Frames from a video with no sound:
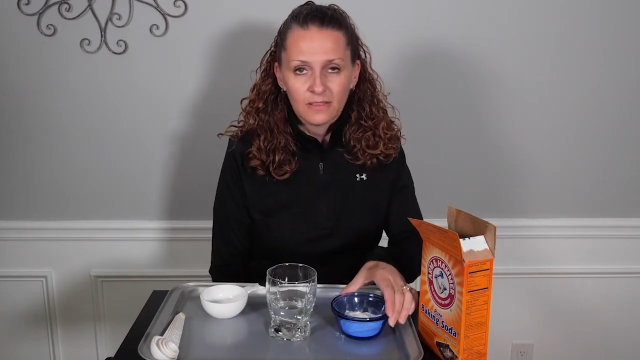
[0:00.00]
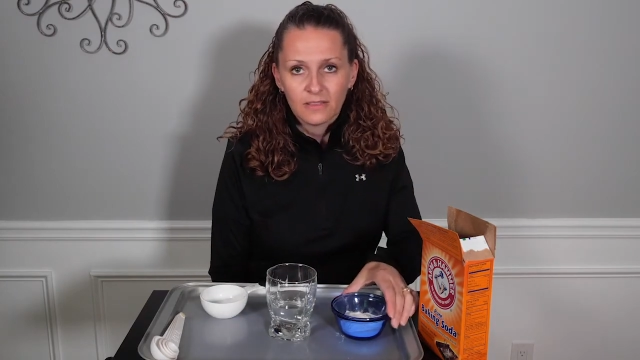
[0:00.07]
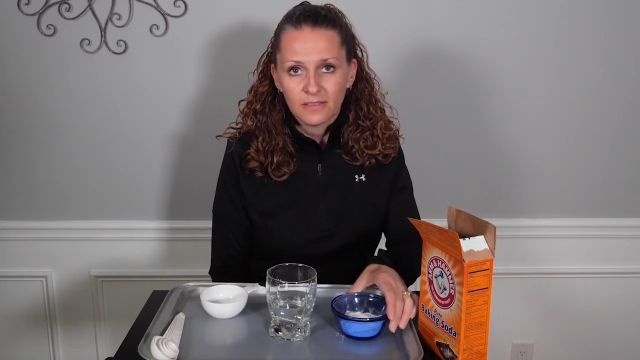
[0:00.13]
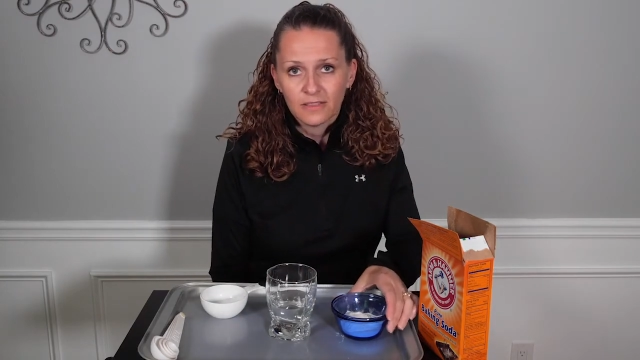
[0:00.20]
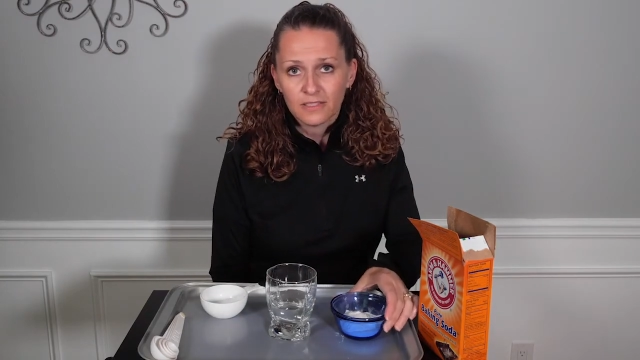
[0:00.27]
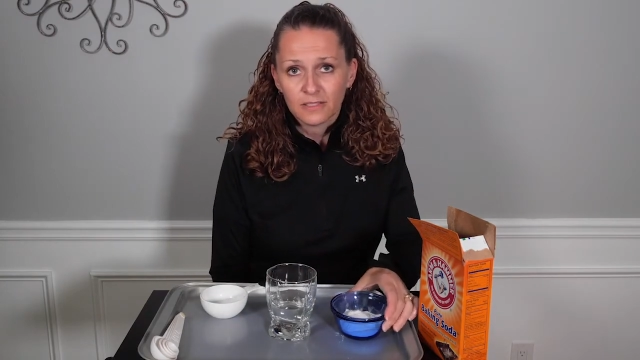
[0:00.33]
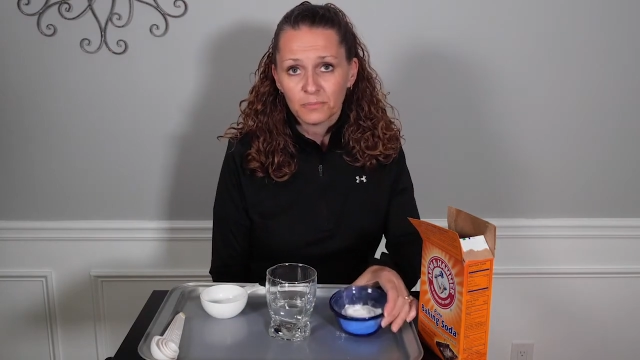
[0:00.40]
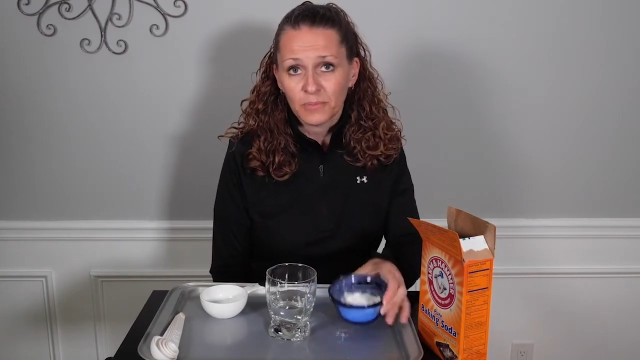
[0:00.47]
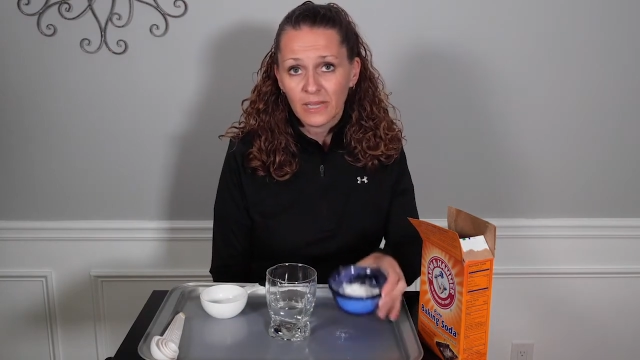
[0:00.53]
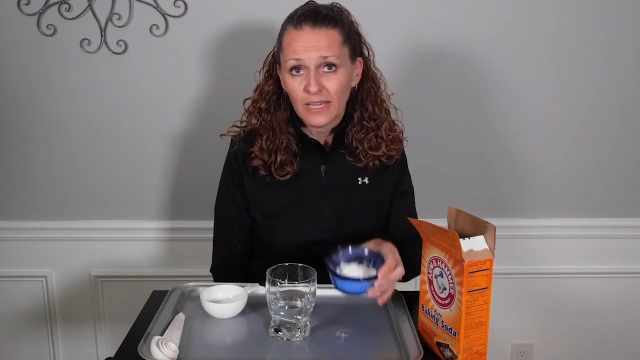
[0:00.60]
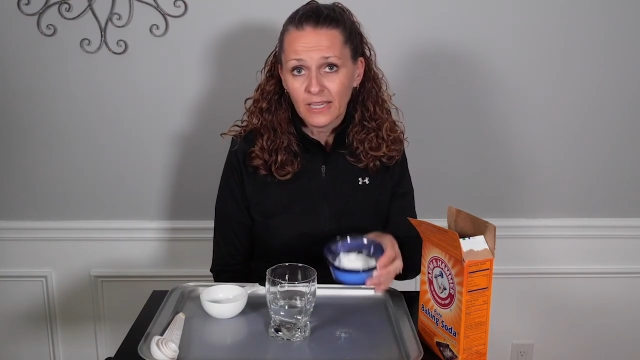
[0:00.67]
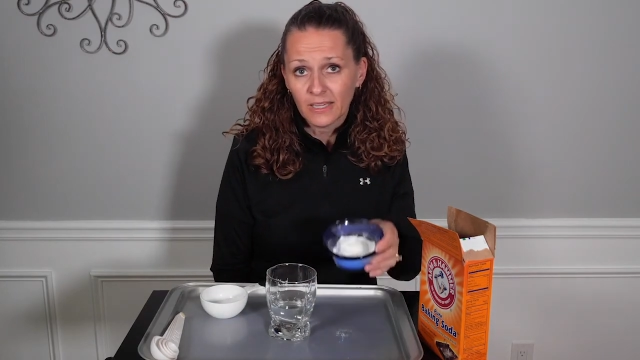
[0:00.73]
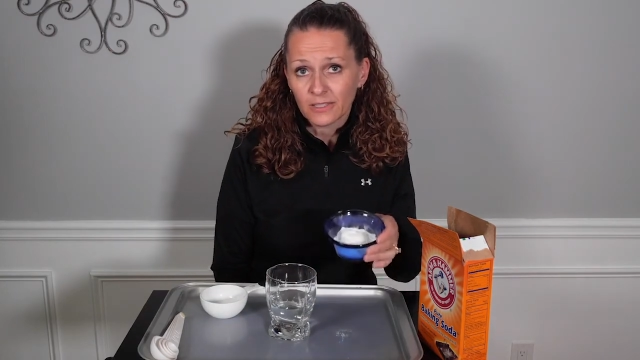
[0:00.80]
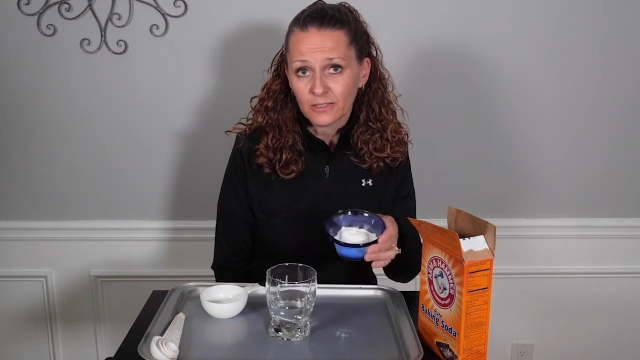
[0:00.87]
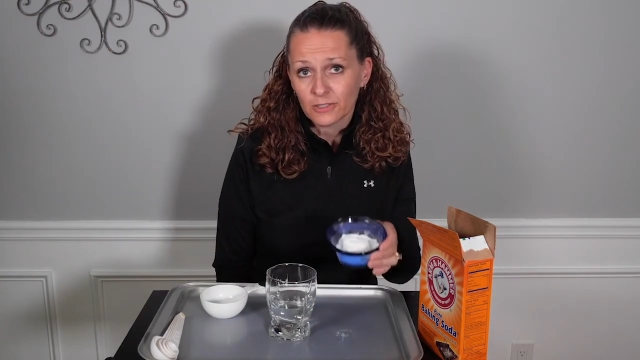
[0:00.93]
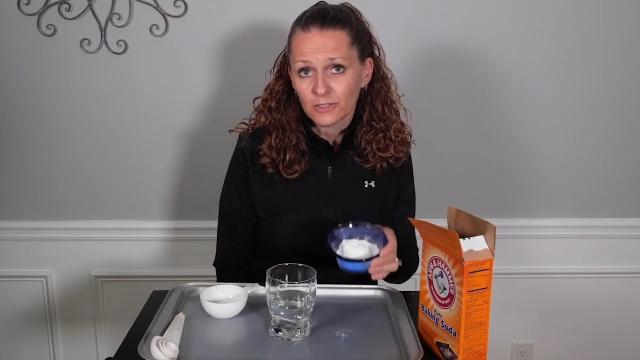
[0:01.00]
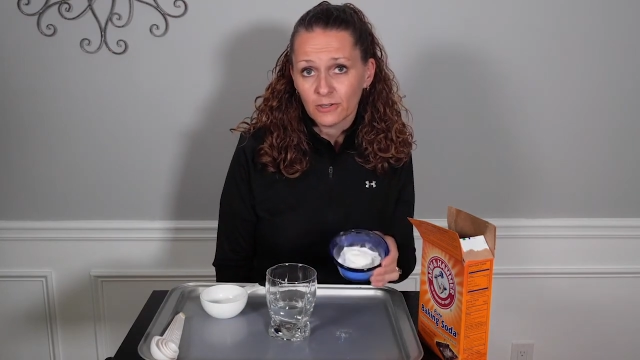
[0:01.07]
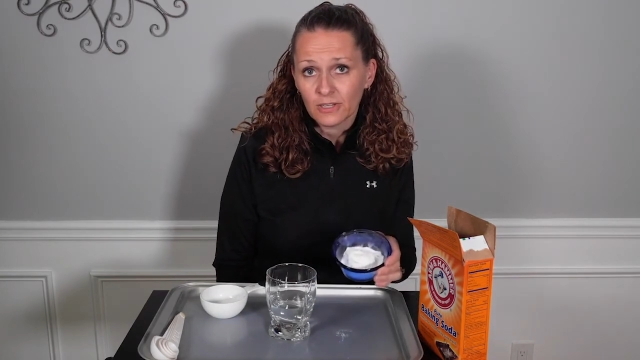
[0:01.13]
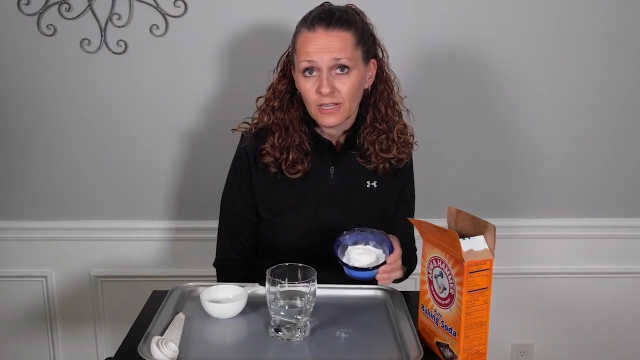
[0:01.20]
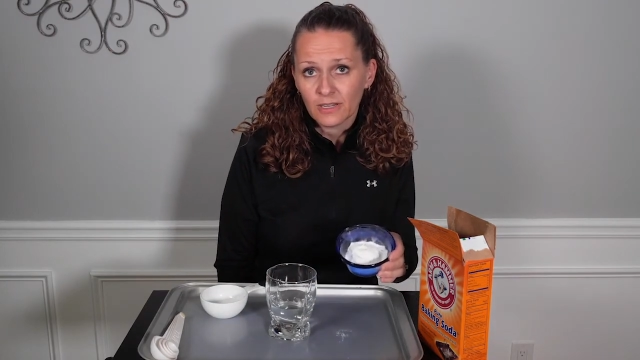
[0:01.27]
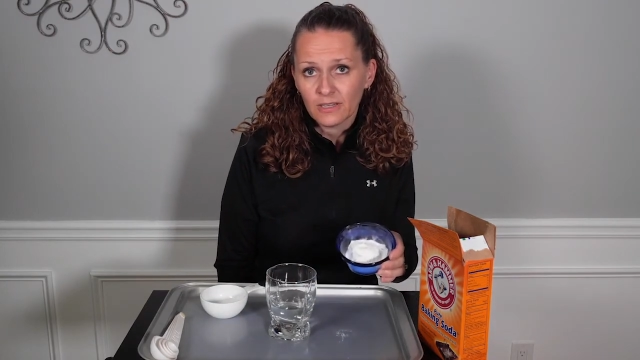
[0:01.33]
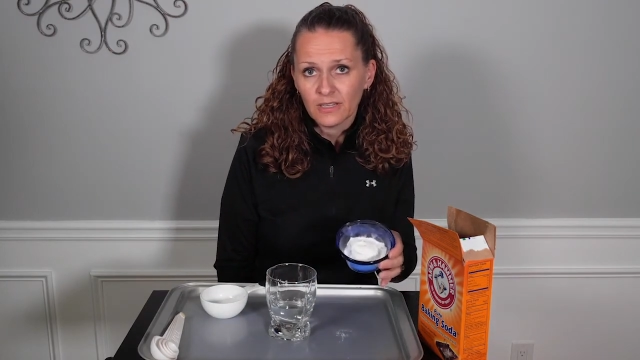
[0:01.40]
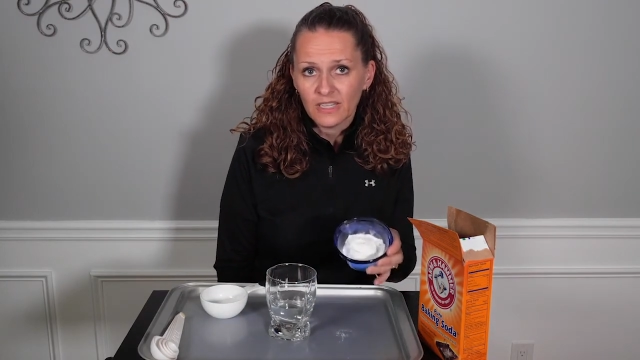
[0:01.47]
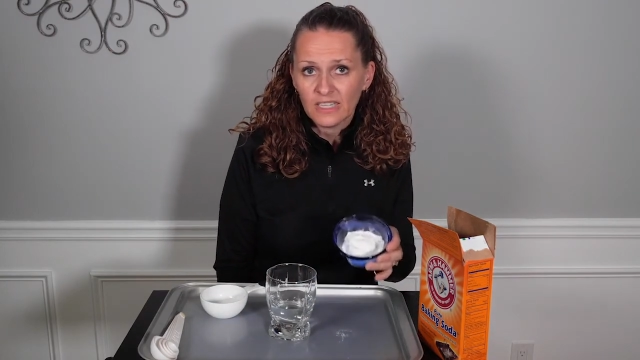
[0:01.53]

This baking soda